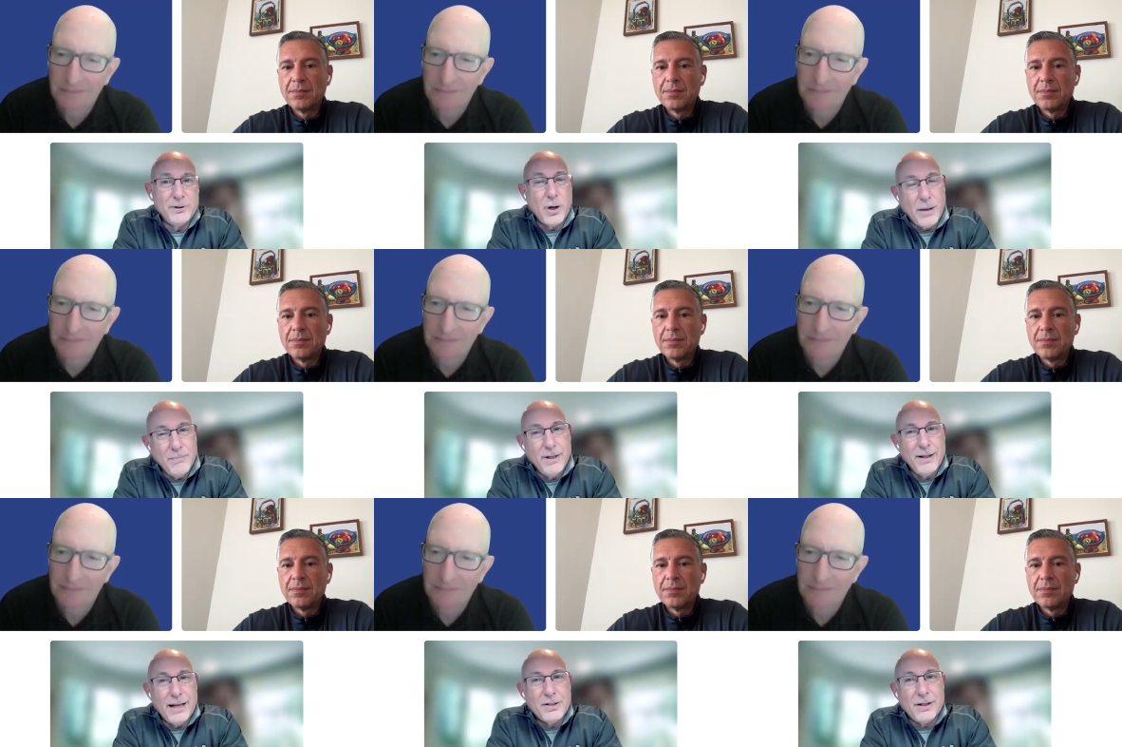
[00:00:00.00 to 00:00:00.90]
Speaker 1: So
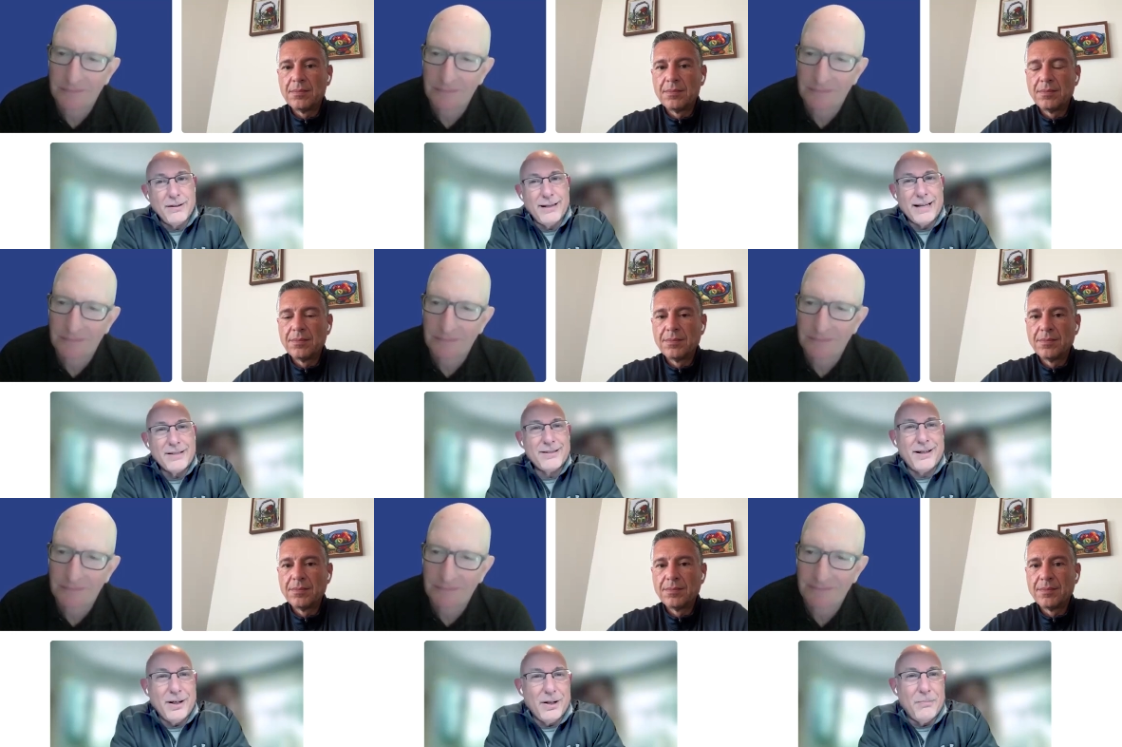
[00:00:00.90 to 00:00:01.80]
that's
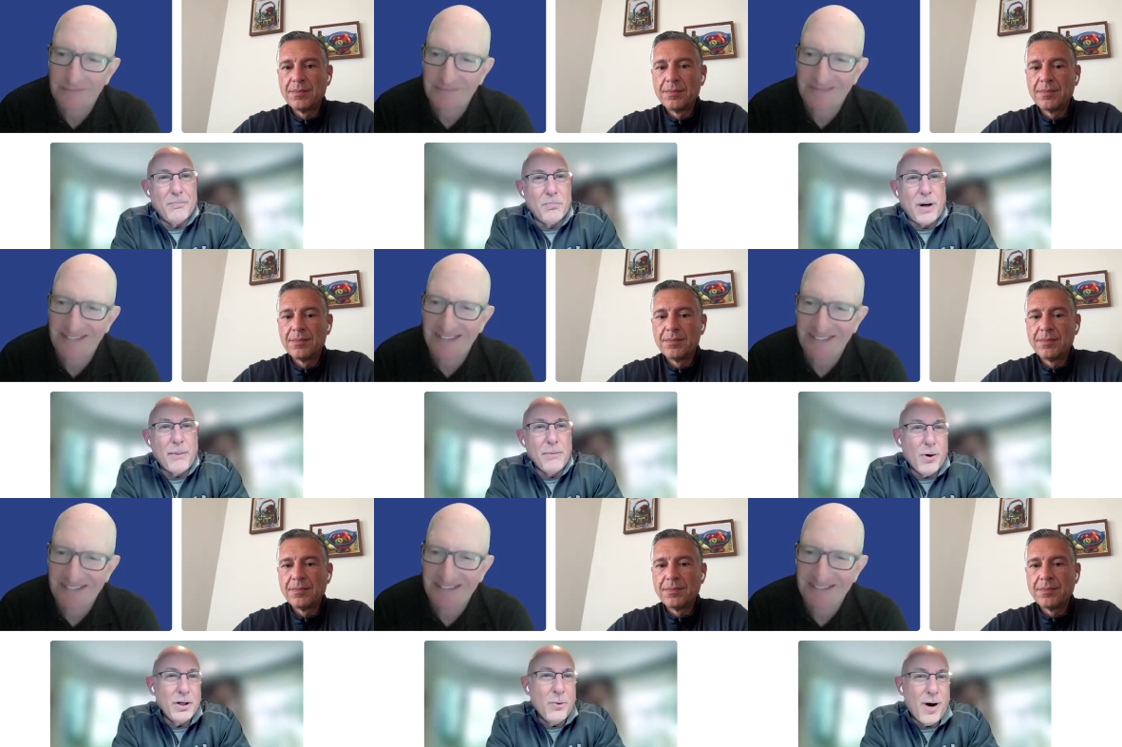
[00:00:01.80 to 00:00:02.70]
probably
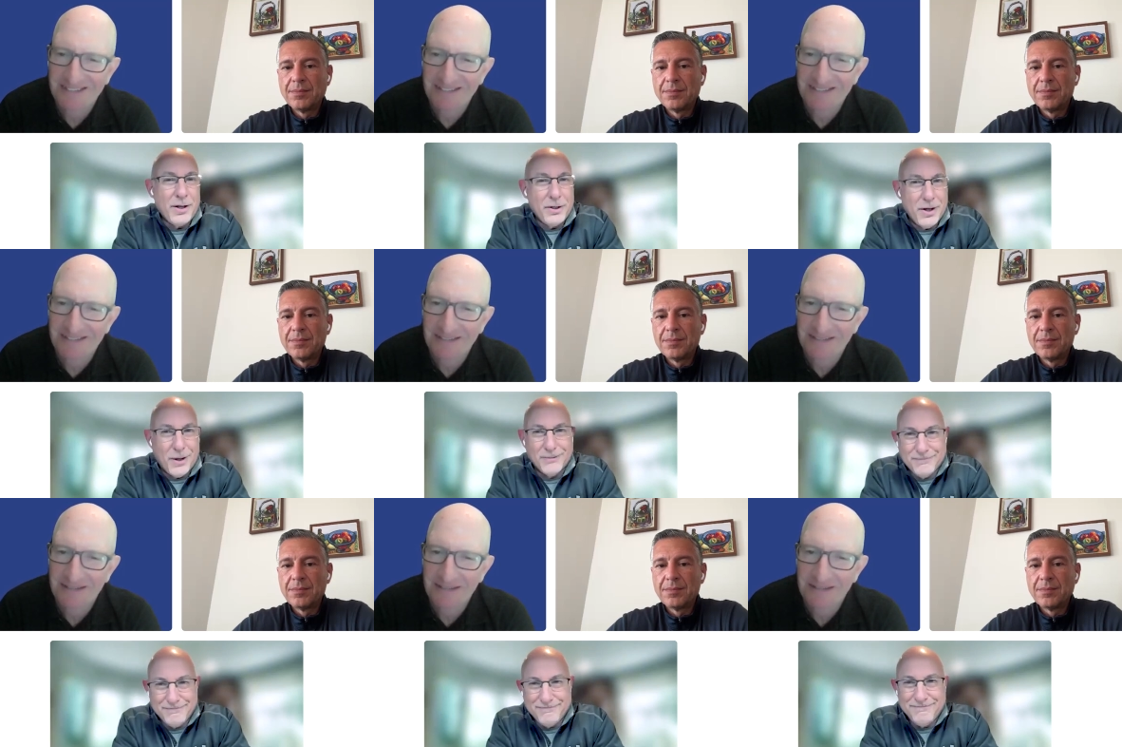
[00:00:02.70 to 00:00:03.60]
more than you wanted to know.
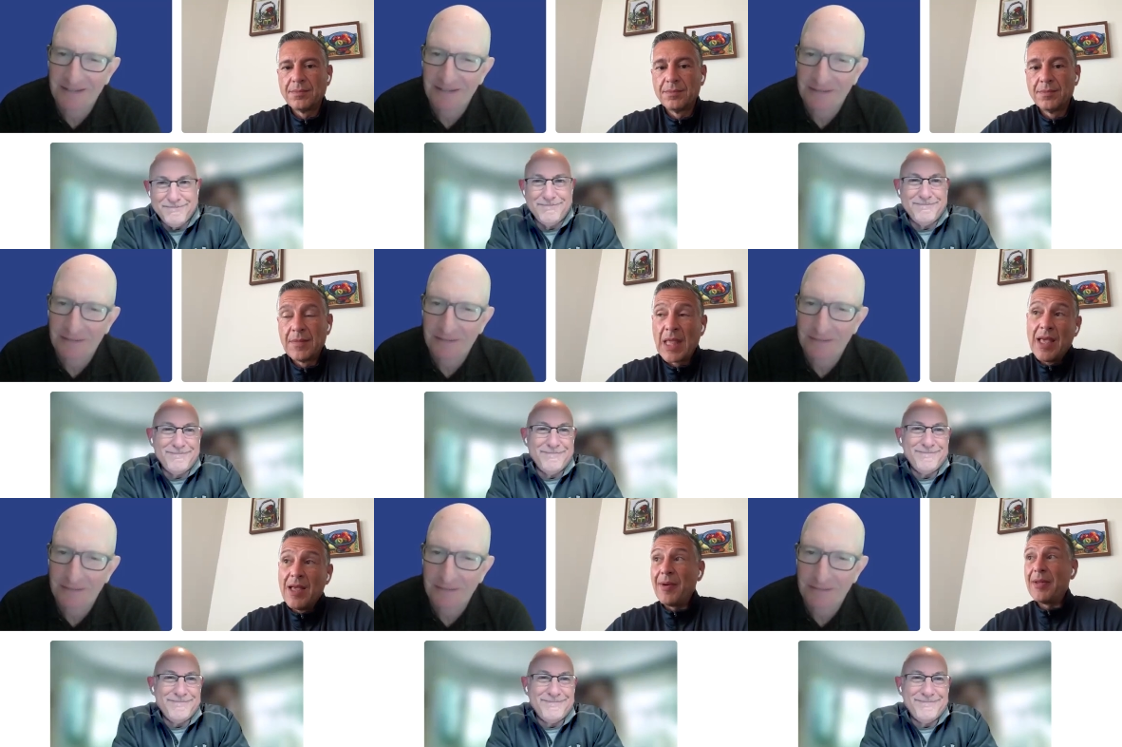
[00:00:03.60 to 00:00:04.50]

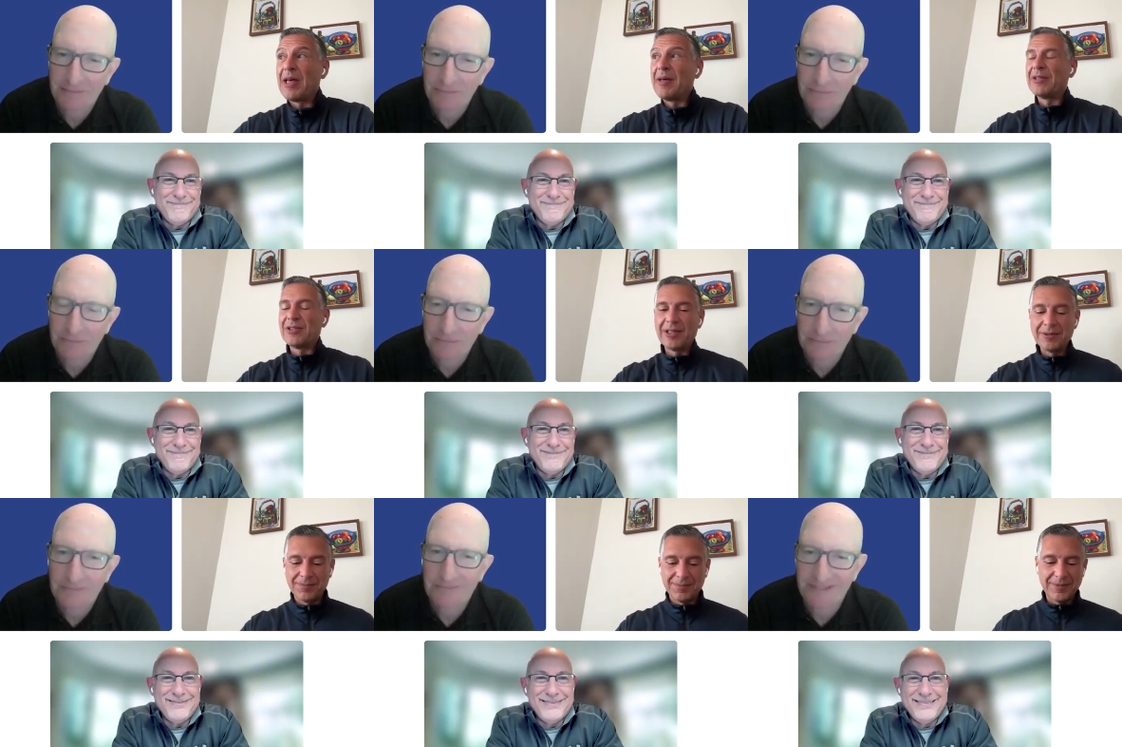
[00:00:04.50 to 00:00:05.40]
Speaker 2: I mean, that's
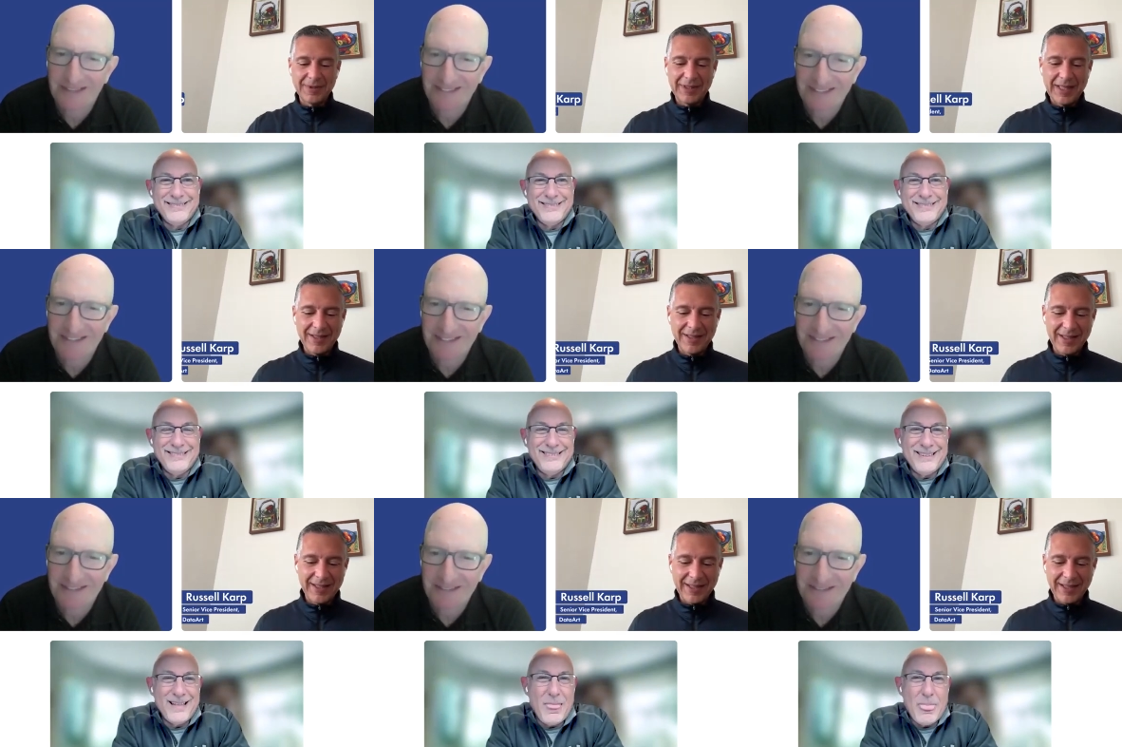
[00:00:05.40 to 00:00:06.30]
all,
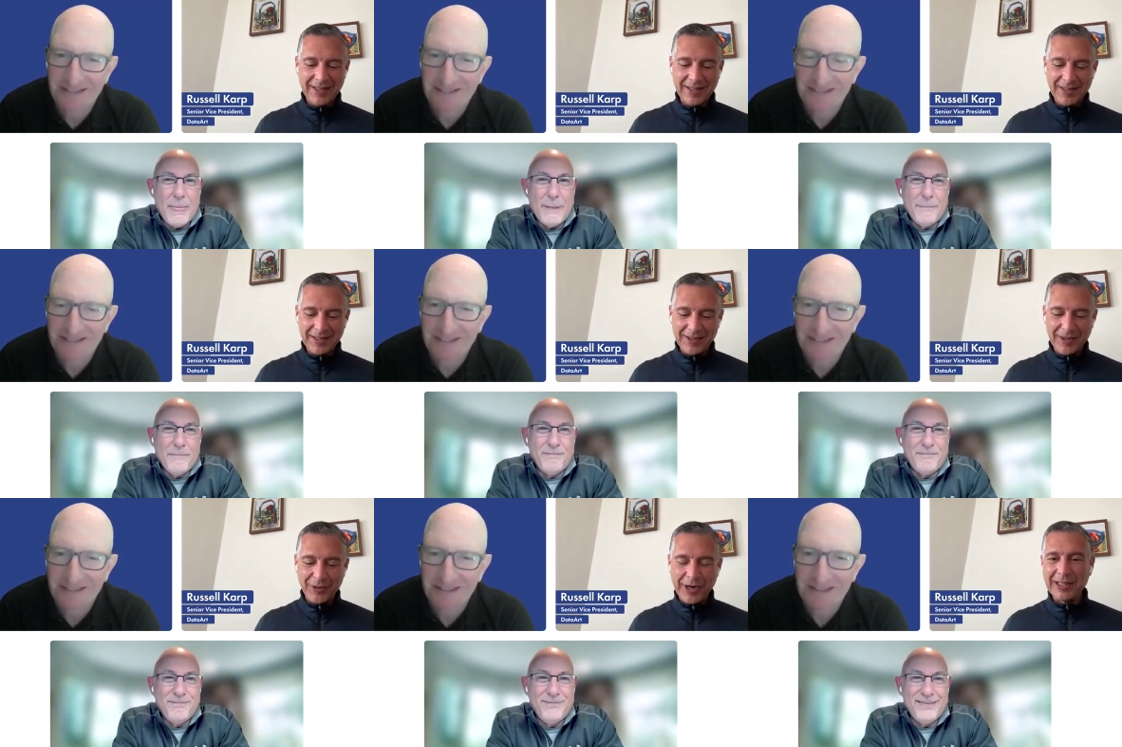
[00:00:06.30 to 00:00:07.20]
I think,
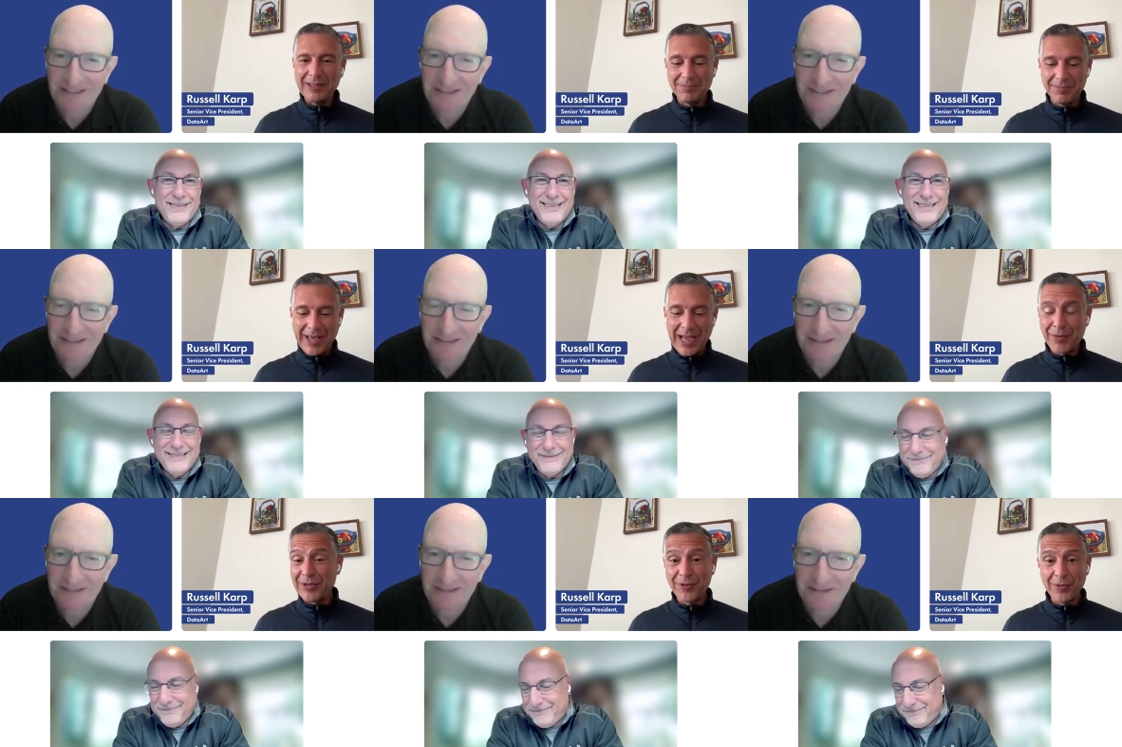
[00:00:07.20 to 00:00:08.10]
great
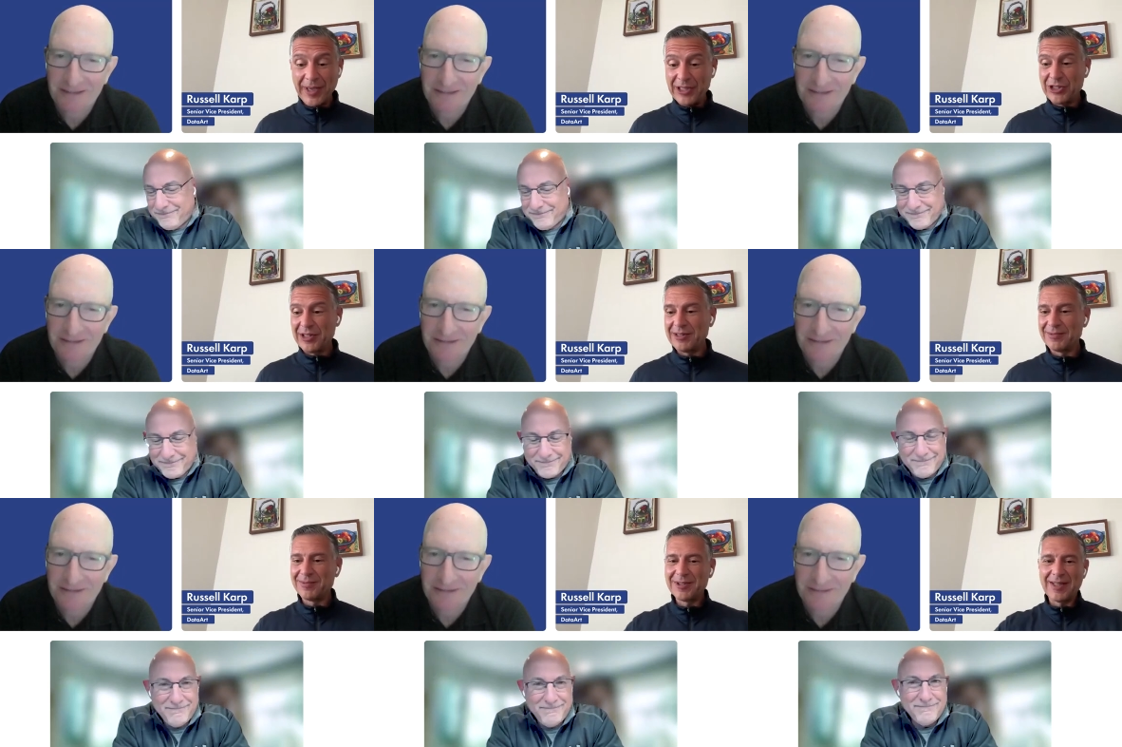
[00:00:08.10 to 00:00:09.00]
background information,
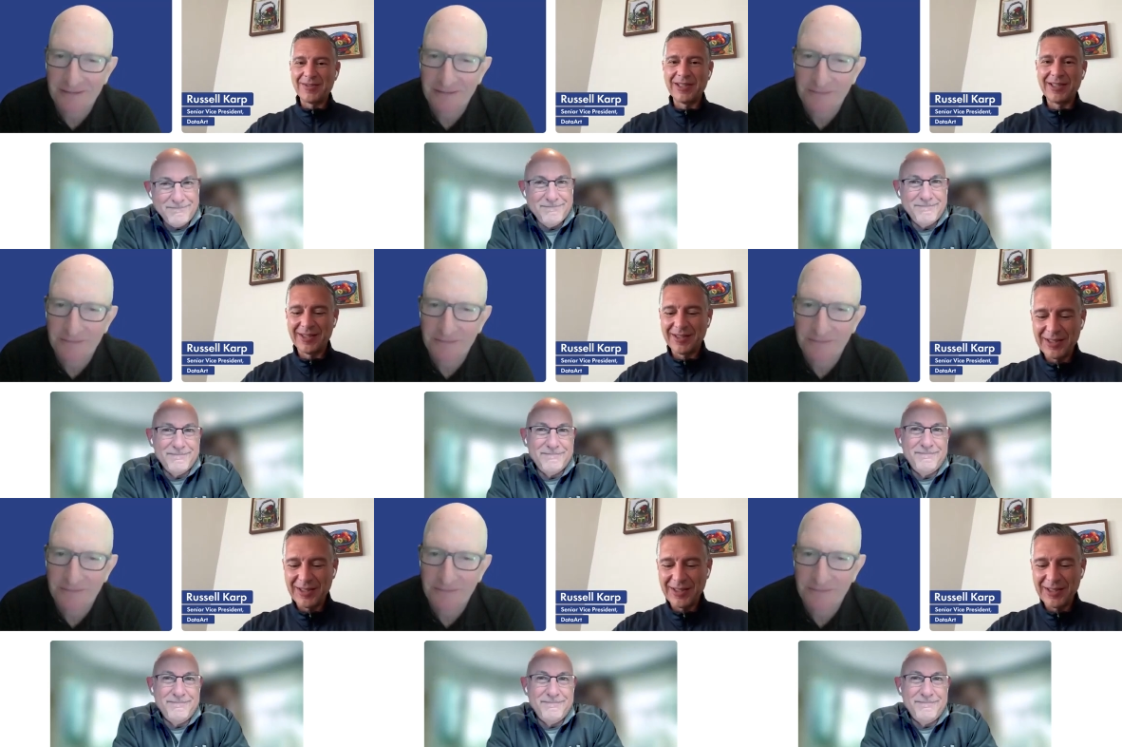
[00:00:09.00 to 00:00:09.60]
and sounds like